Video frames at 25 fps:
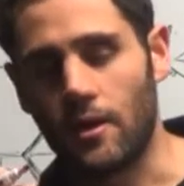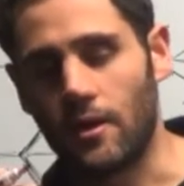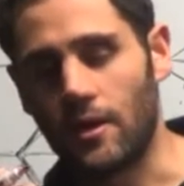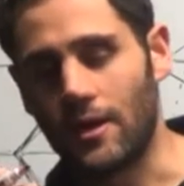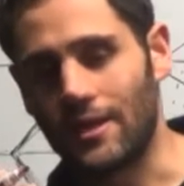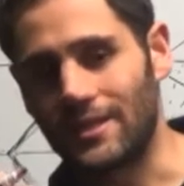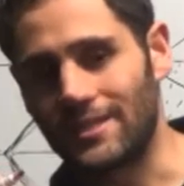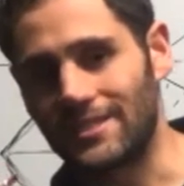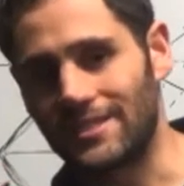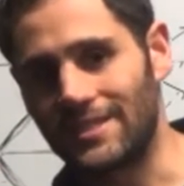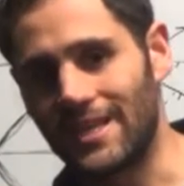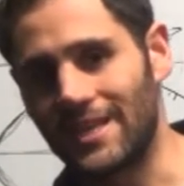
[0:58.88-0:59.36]

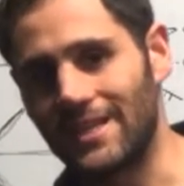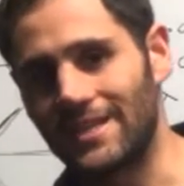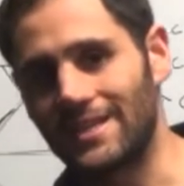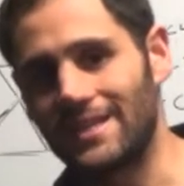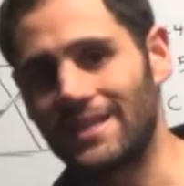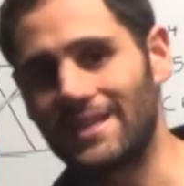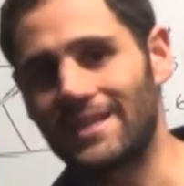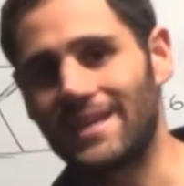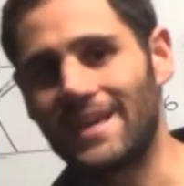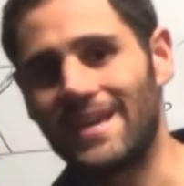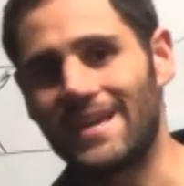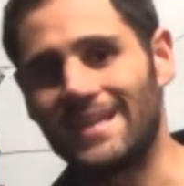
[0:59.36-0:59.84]

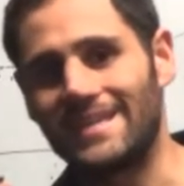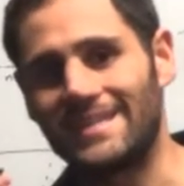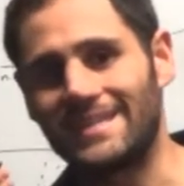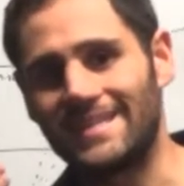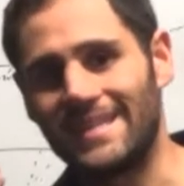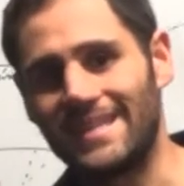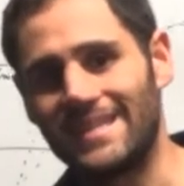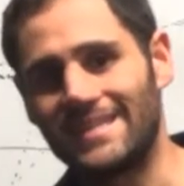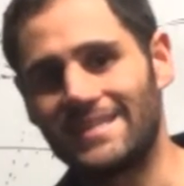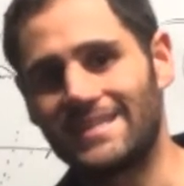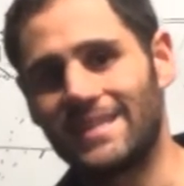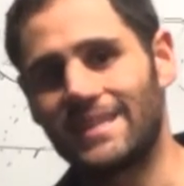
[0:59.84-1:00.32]
ascending and
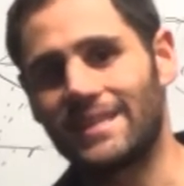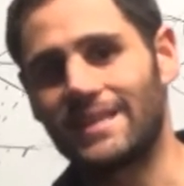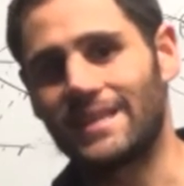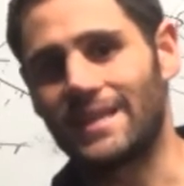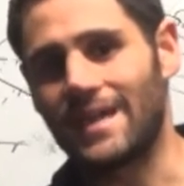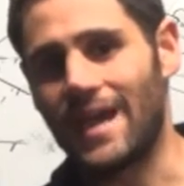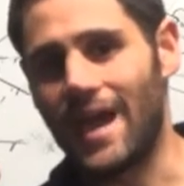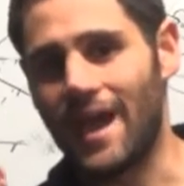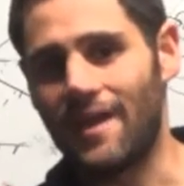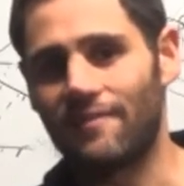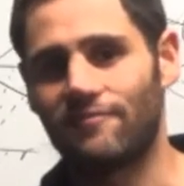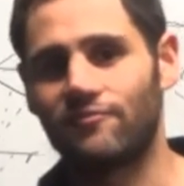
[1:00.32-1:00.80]

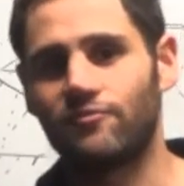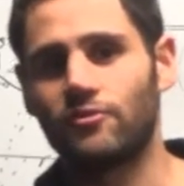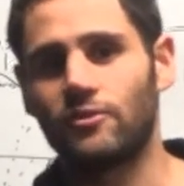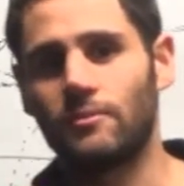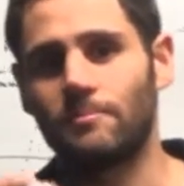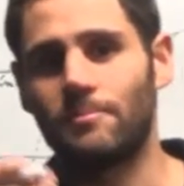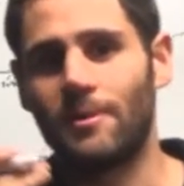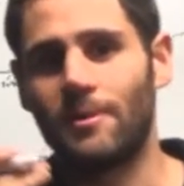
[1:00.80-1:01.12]
descending afferent